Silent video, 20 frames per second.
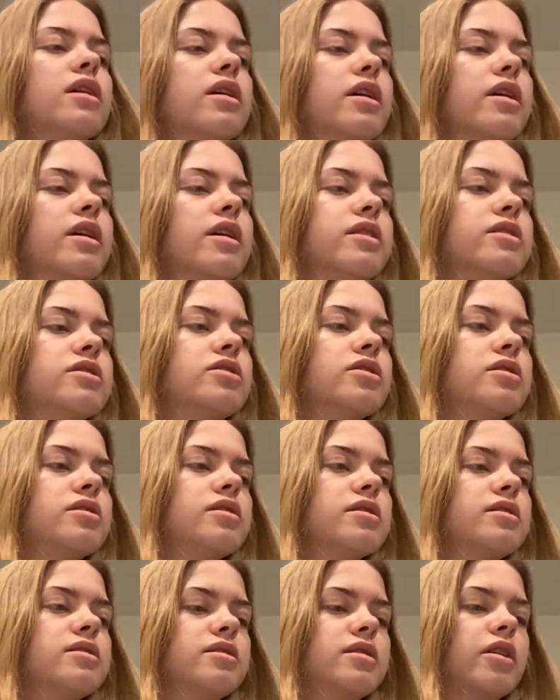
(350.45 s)
Like it's just
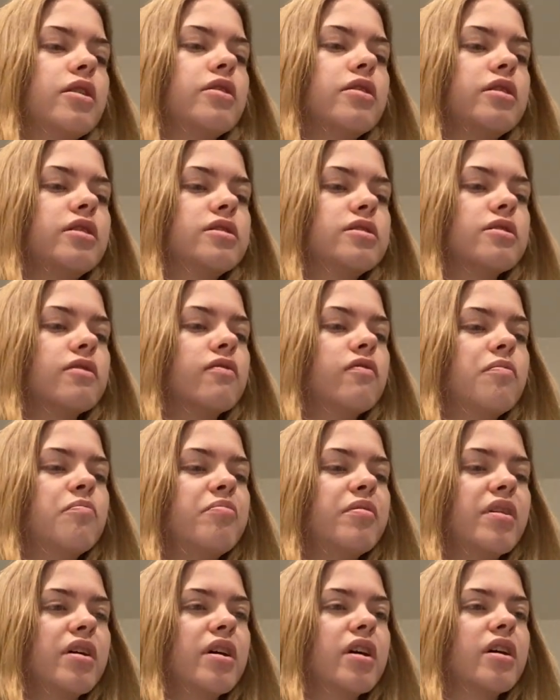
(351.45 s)
a series of
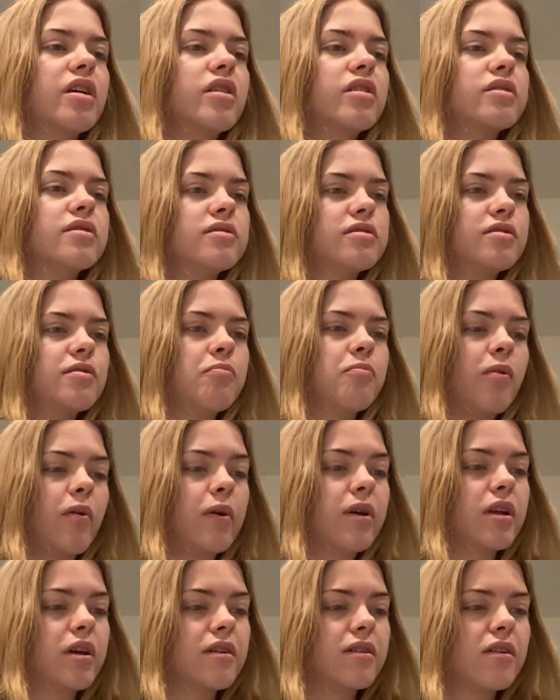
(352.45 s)
being
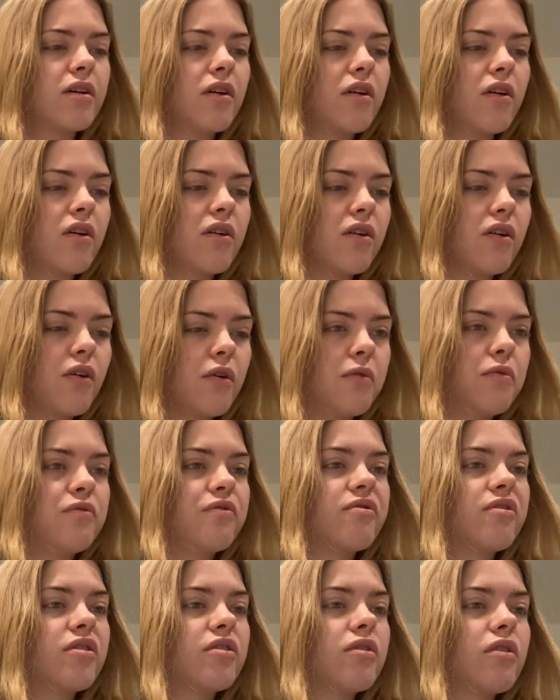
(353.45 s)
disappointed
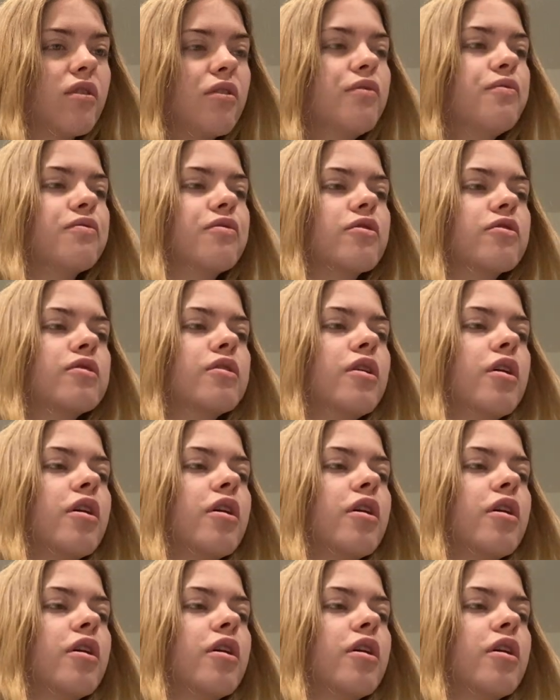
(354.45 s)
over and over